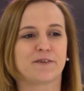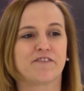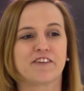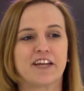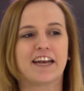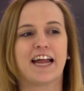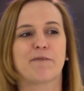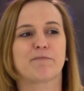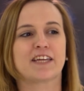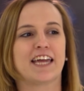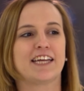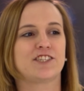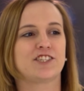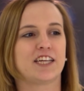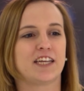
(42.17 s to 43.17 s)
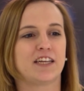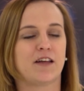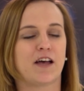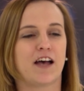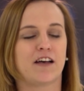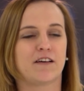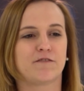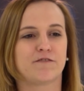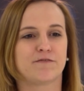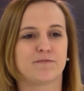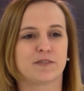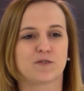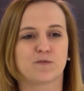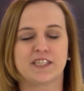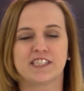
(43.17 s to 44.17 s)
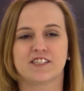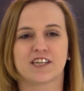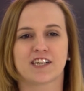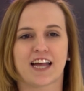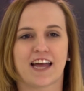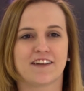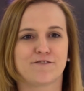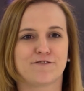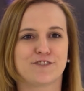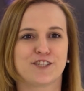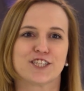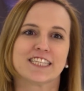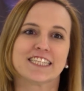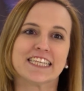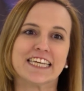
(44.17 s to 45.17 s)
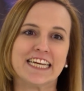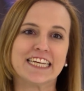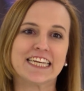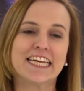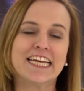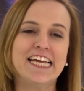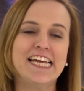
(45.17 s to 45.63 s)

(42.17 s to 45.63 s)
We filled out an application. Uh, Ms. Wiesner kind of took the lead,